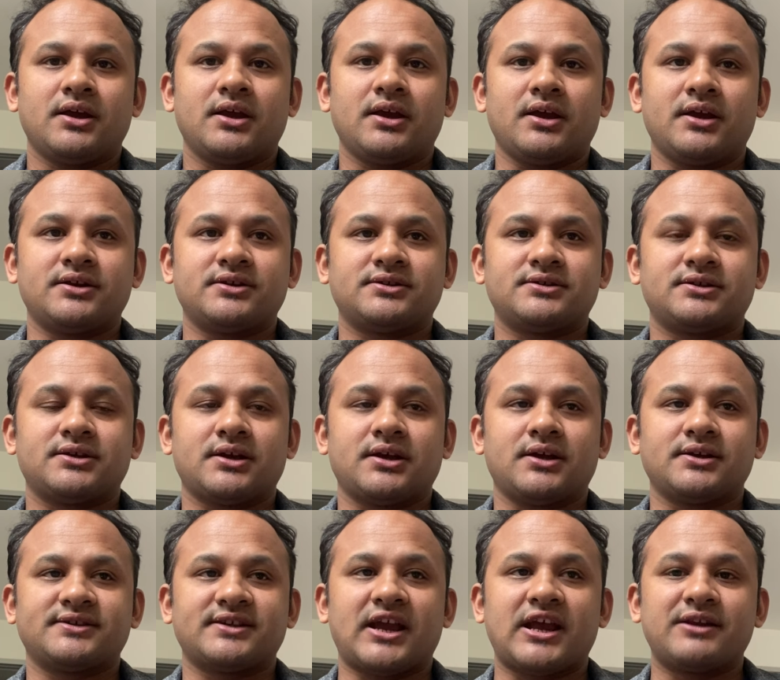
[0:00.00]
its
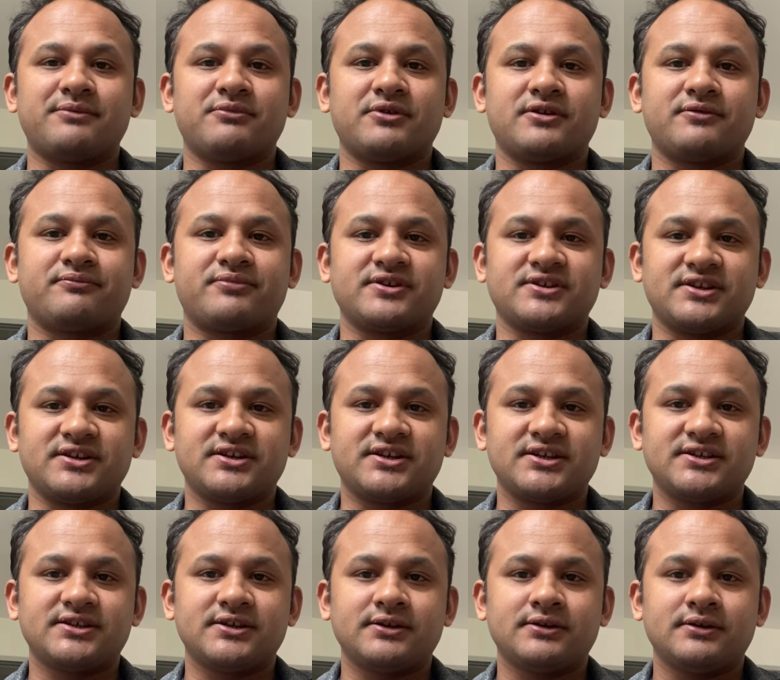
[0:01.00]
assignment
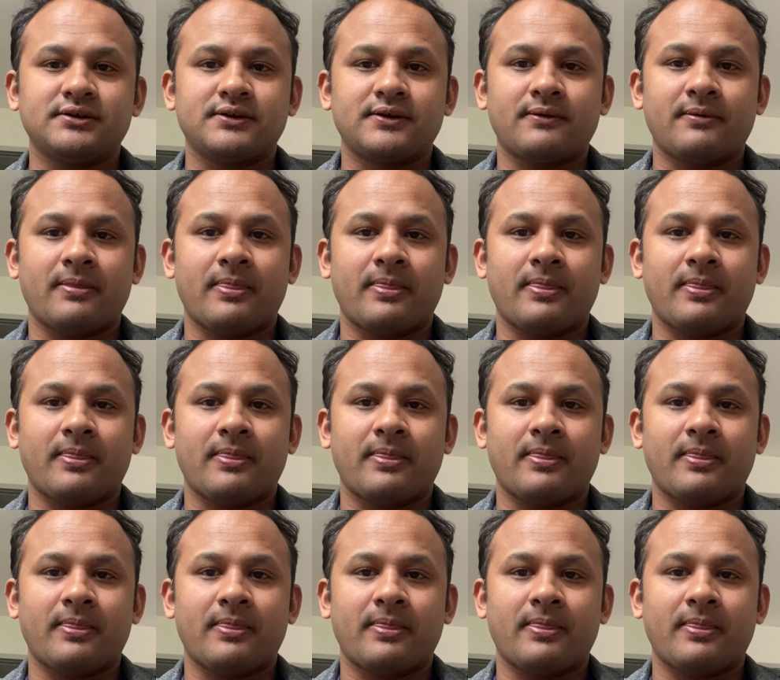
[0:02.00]
presentation.